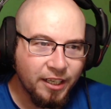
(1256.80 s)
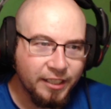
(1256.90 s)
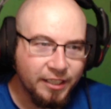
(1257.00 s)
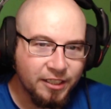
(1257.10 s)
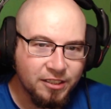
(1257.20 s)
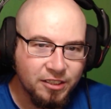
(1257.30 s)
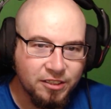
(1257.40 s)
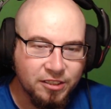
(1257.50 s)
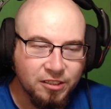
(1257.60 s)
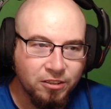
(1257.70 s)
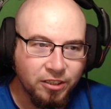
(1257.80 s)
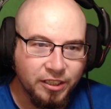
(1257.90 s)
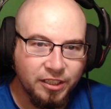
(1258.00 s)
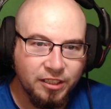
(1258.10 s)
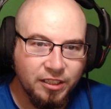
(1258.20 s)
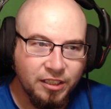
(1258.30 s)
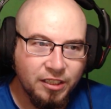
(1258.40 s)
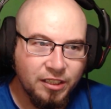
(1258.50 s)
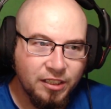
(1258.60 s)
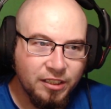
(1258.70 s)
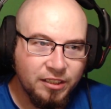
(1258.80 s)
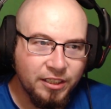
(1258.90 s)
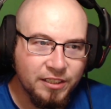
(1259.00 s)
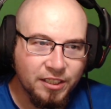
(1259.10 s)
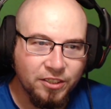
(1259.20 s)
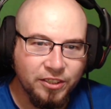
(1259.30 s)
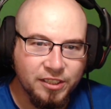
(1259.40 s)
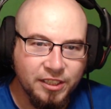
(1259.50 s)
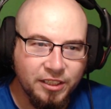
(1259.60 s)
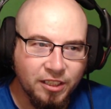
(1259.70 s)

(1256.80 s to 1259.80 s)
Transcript: get it to just look decent. You can see the